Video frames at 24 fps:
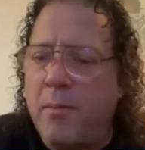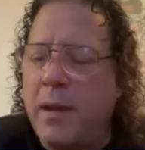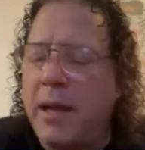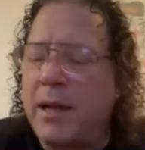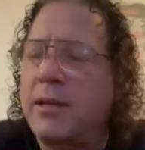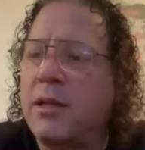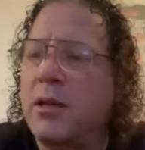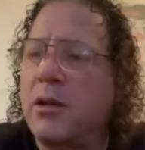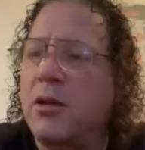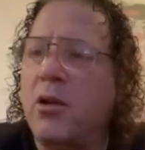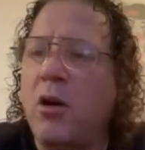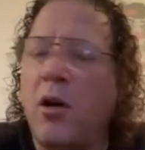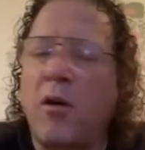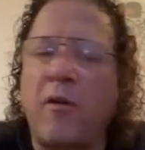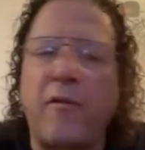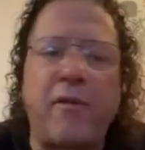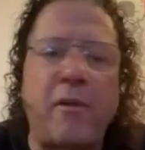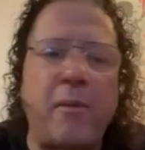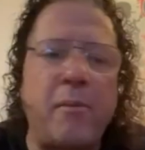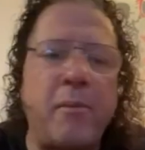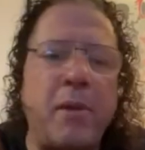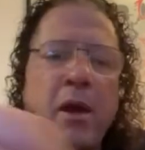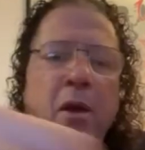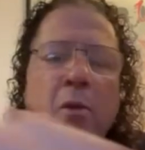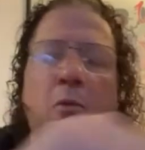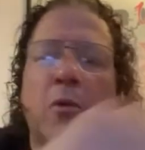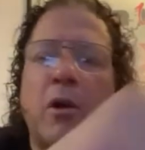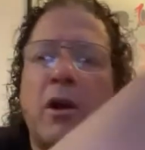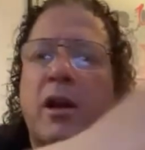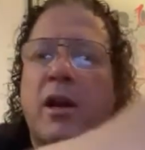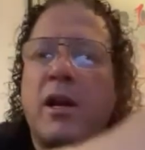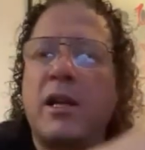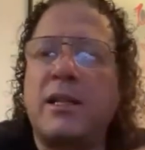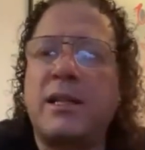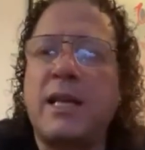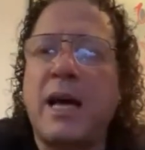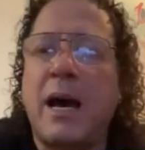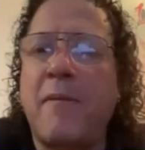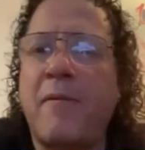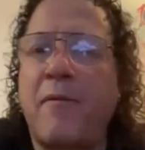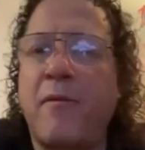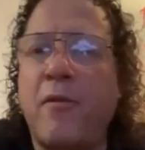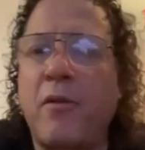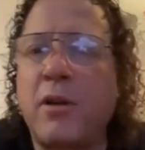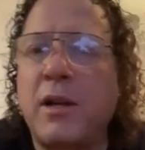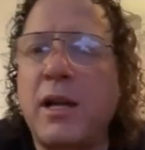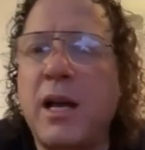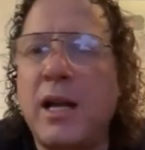Mexico for being one of the top
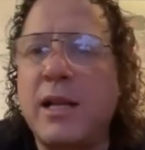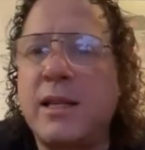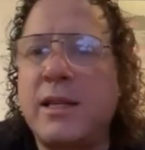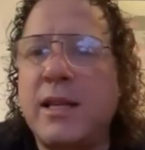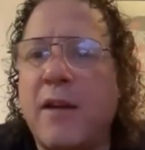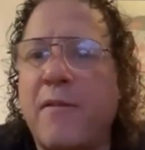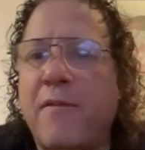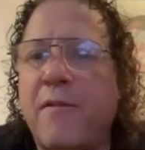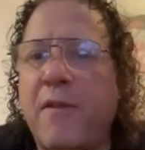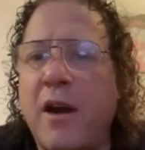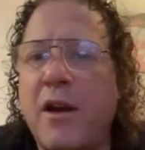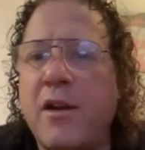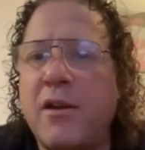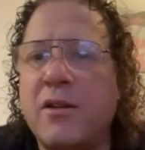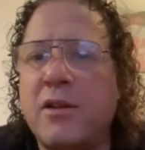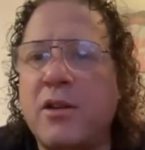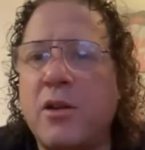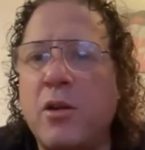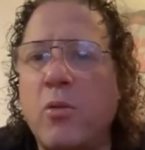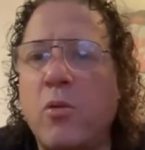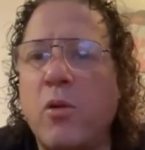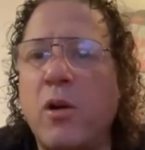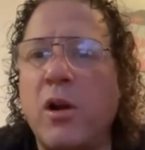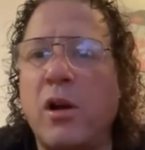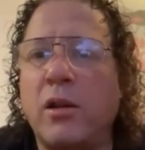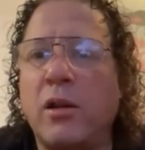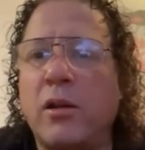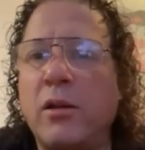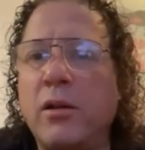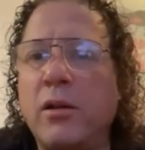full contact fighters in the world.